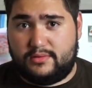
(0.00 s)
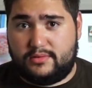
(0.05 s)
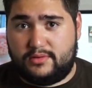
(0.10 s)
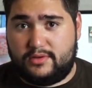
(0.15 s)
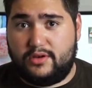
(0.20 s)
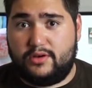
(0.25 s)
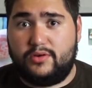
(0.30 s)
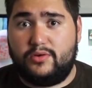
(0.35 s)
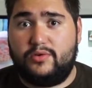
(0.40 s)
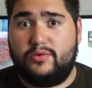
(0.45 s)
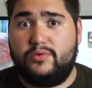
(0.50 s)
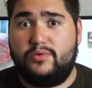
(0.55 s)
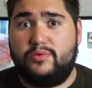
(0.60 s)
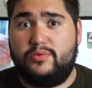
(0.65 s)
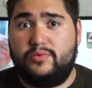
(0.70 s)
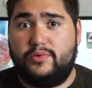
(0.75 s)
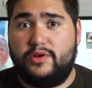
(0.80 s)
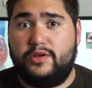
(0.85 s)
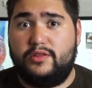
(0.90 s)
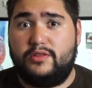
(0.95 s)
go
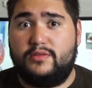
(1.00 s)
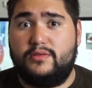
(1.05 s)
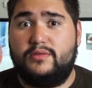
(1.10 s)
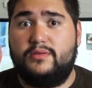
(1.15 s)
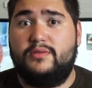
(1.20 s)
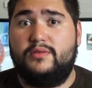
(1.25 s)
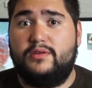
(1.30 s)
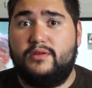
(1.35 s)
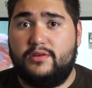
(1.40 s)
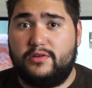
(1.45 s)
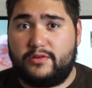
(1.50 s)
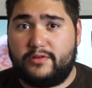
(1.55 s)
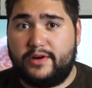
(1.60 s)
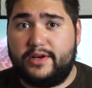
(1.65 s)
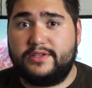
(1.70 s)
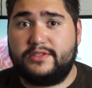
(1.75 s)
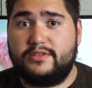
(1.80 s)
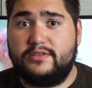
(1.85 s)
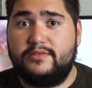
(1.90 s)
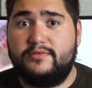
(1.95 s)
with an
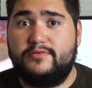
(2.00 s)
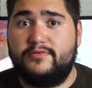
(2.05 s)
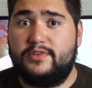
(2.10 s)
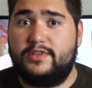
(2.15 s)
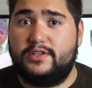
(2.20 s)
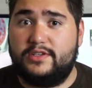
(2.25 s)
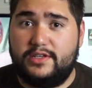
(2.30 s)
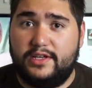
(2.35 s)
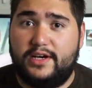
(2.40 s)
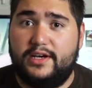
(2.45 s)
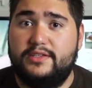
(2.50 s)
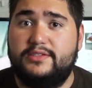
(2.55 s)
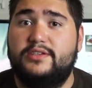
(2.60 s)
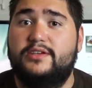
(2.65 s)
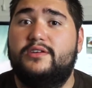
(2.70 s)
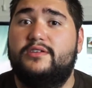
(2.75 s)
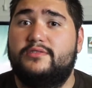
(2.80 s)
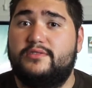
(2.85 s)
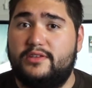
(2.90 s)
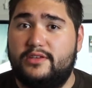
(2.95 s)
aggressive and a docile.